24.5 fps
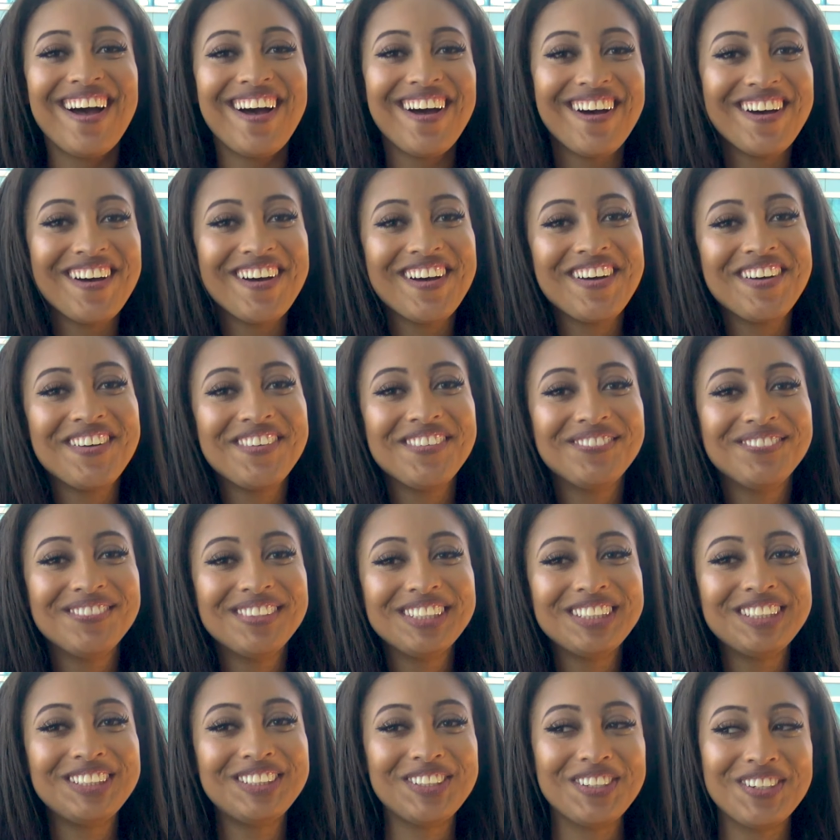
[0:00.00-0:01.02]

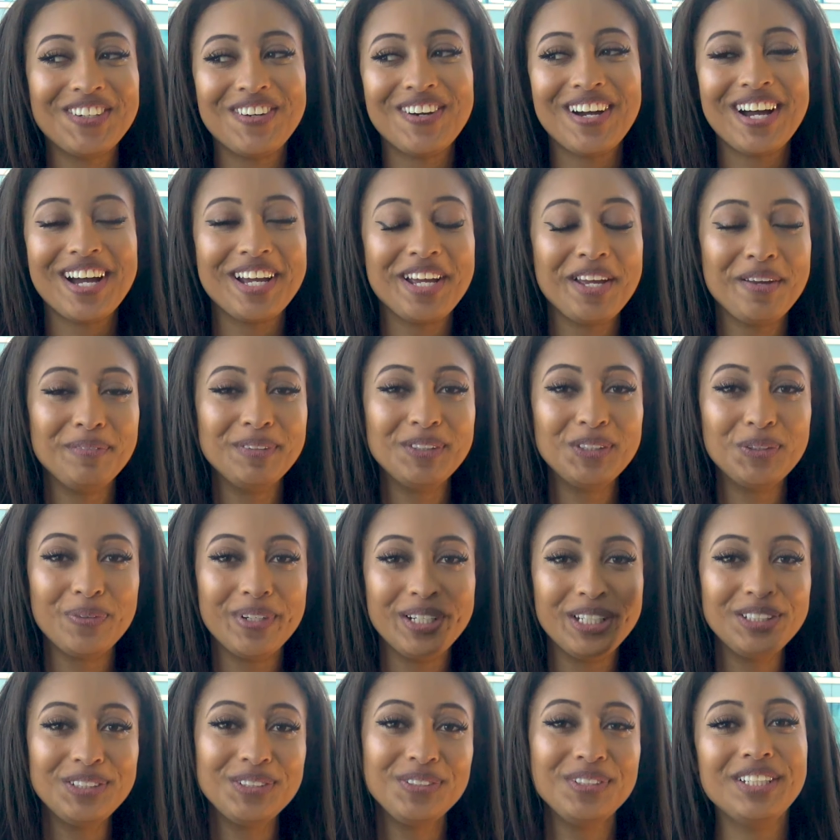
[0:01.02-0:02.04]
Um, so I am
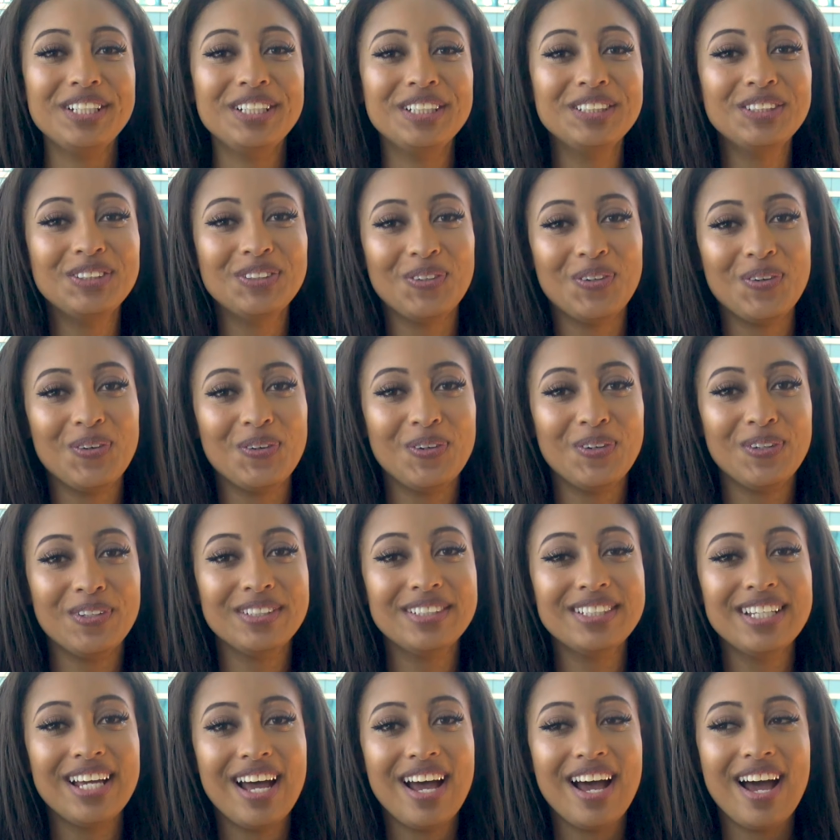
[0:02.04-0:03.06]
22 years
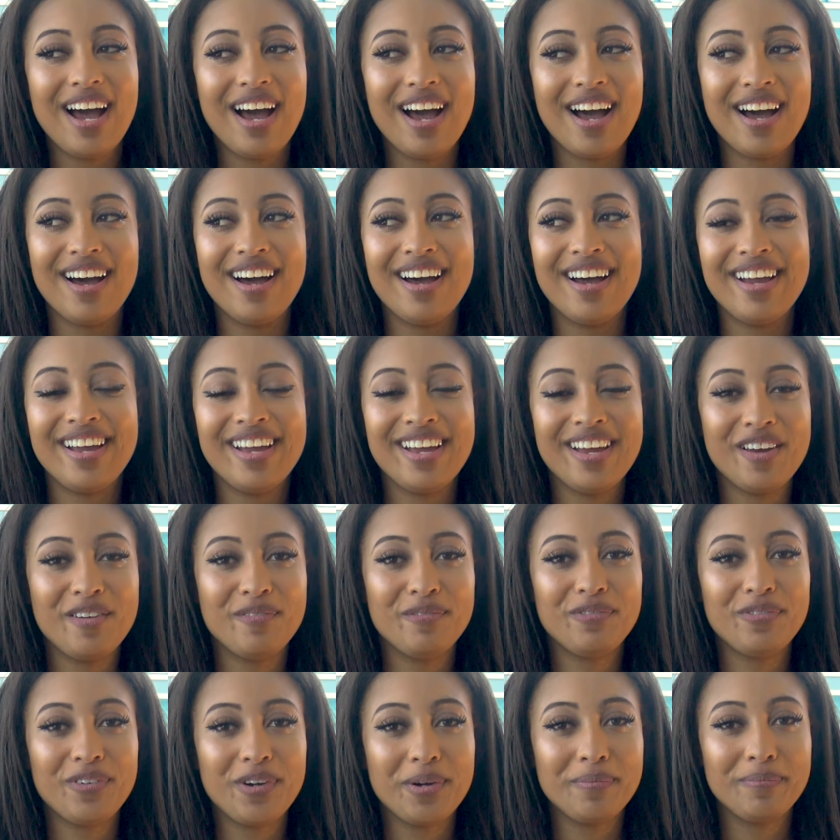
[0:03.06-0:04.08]
old. I
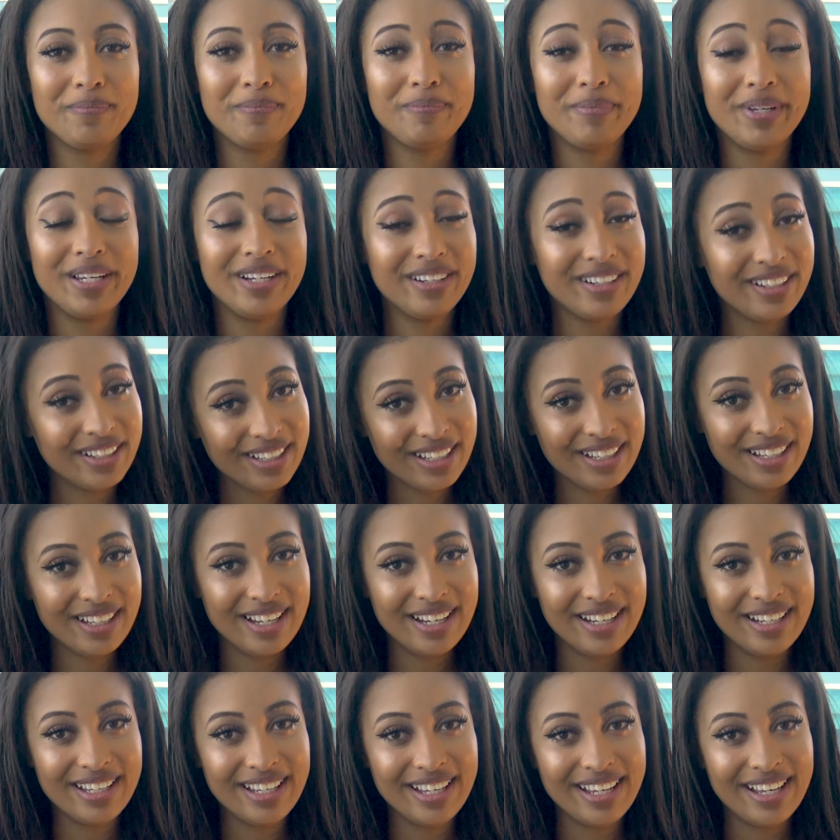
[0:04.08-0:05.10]
am from Meriden,
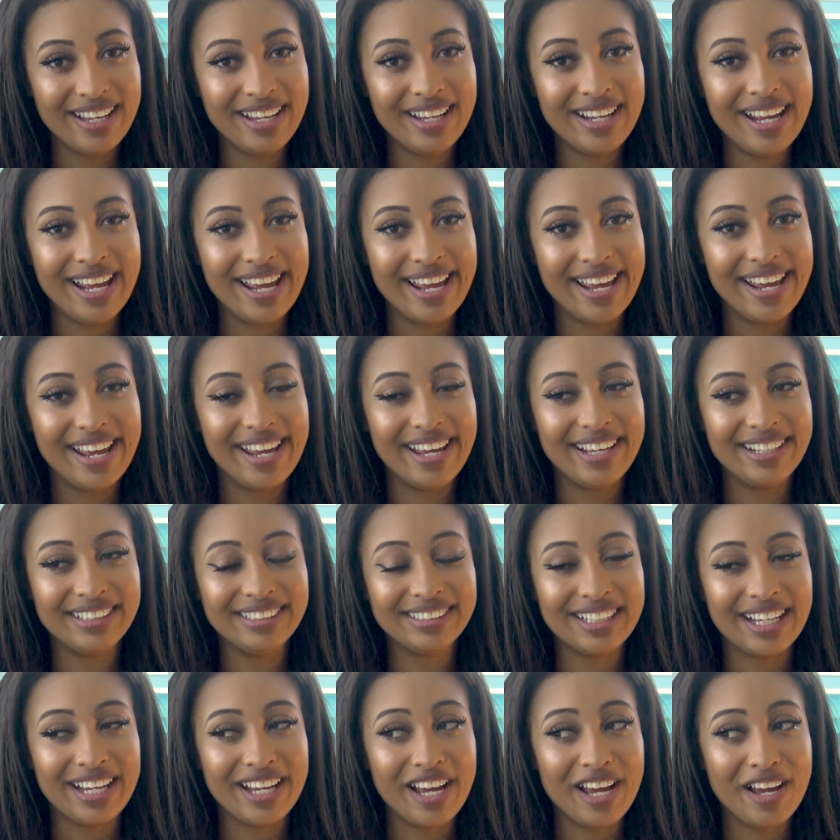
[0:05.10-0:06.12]
Connecticut,
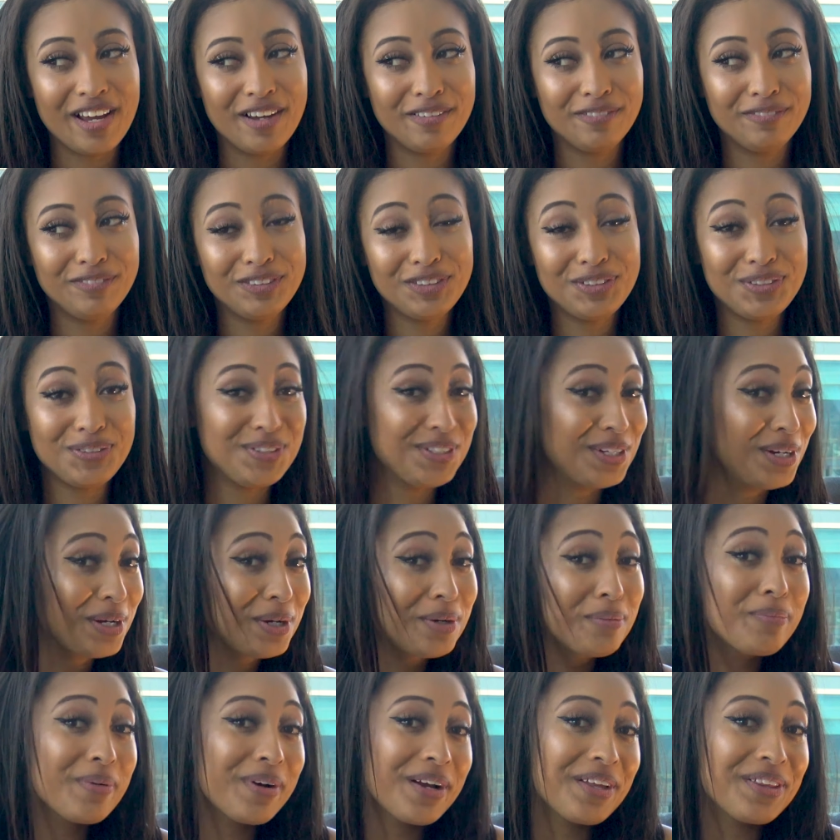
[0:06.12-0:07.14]
and I have two
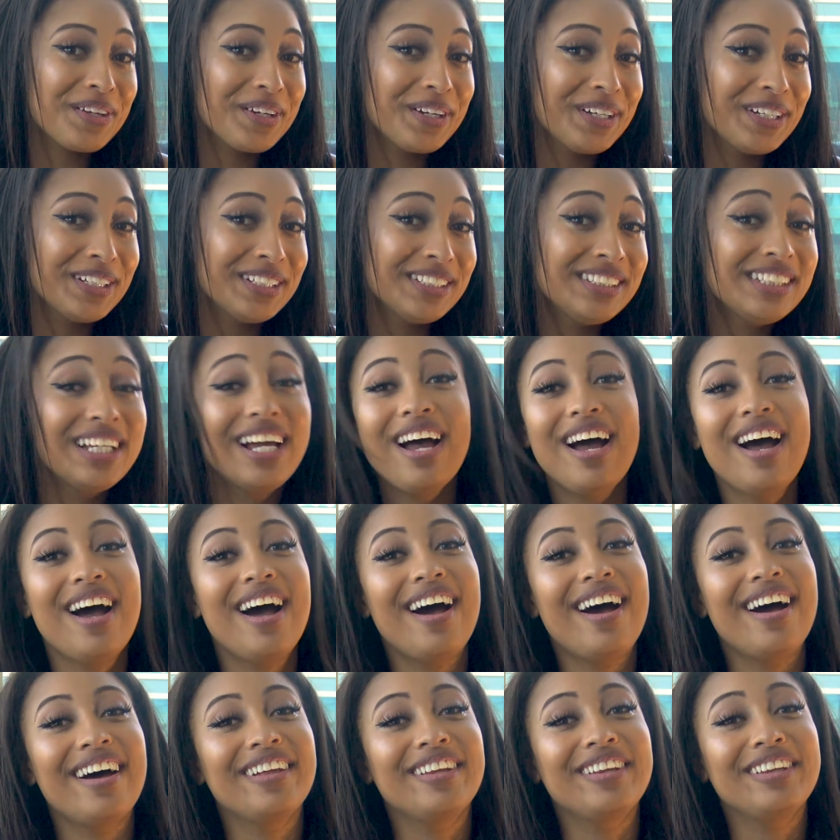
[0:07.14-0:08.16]
younger brothers.
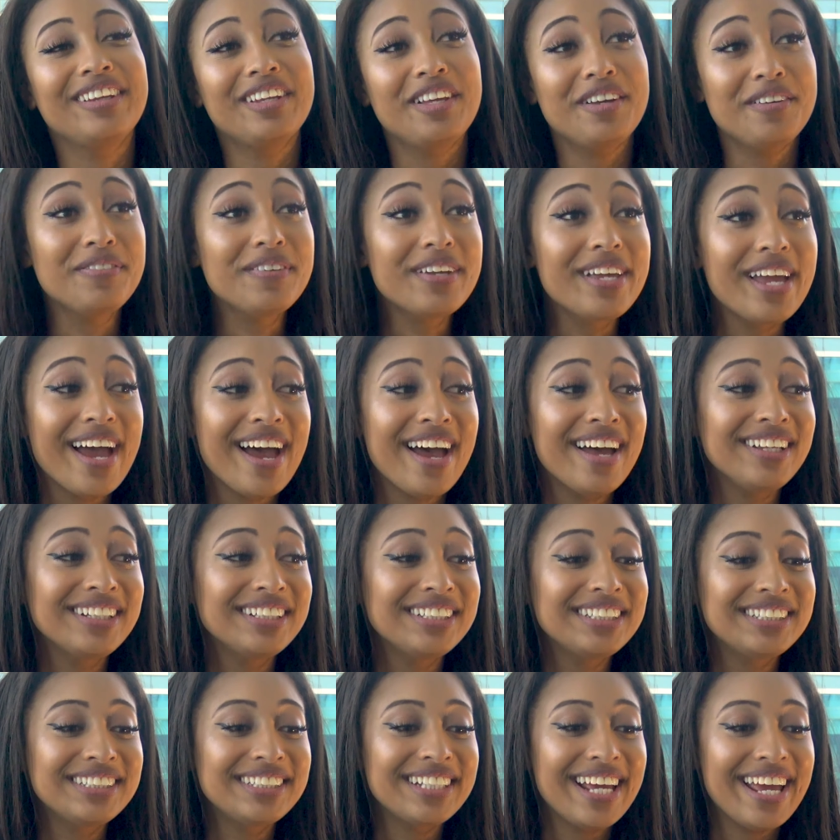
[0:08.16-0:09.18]
I love
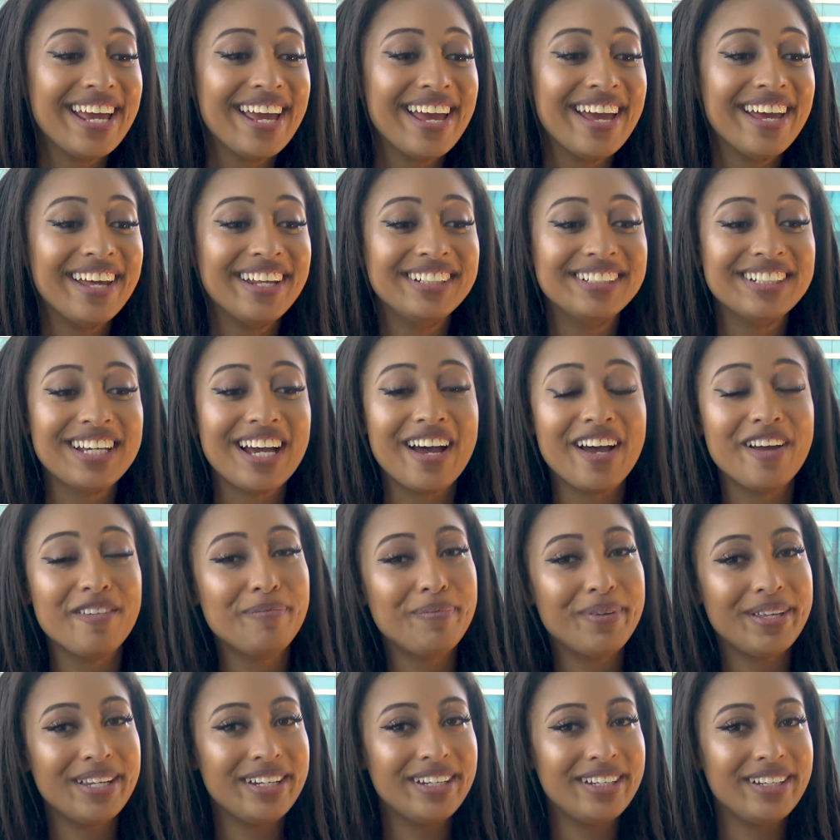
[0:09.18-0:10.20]
cats, and
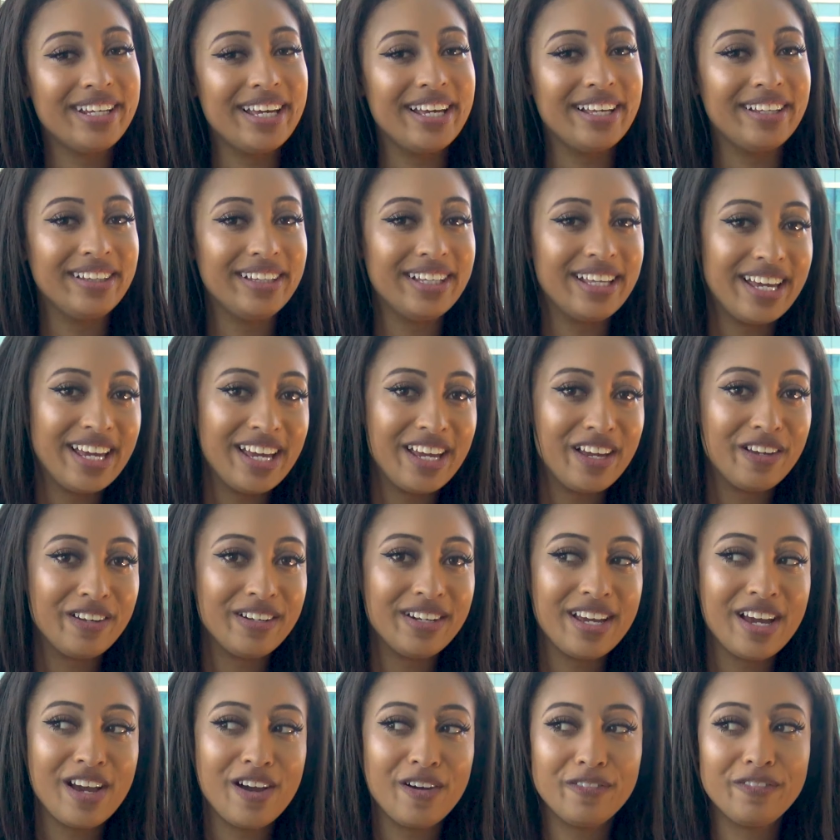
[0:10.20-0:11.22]
I've been in LA
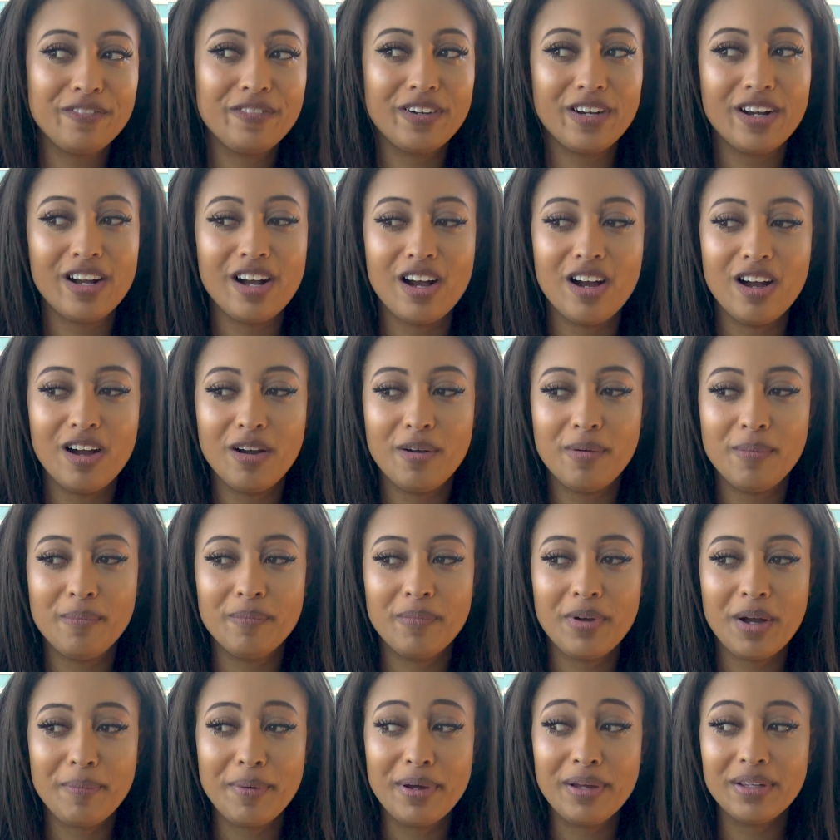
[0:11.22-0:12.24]
now for
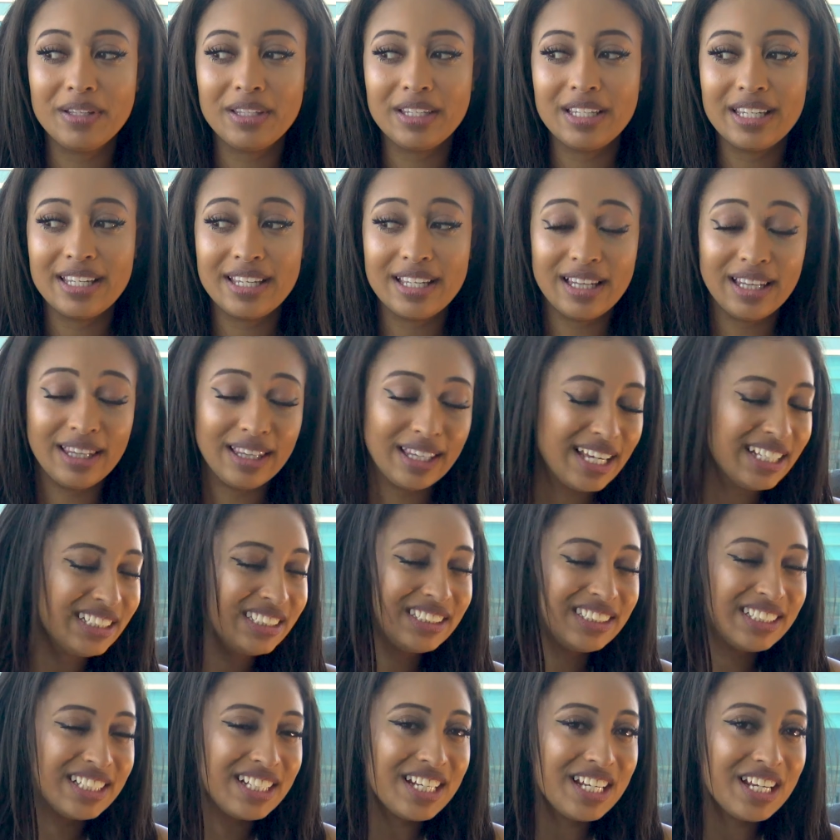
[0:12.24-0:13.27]
um, about
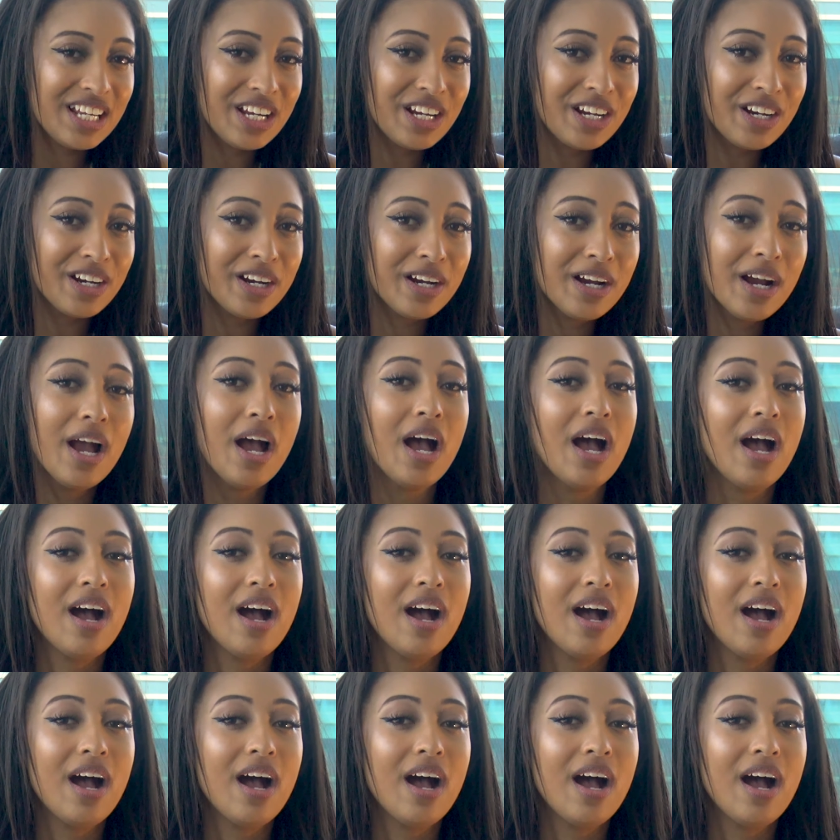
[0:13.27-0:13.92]
less than a year,